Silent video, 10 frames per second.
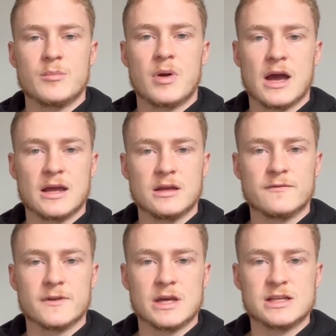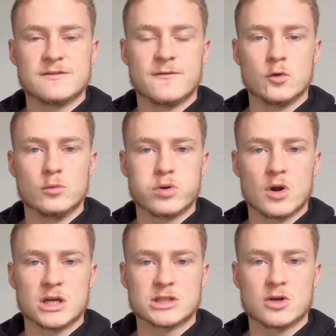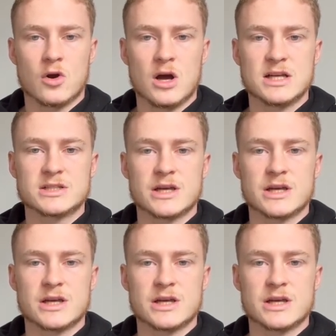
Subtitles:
paying for these full-priced guys,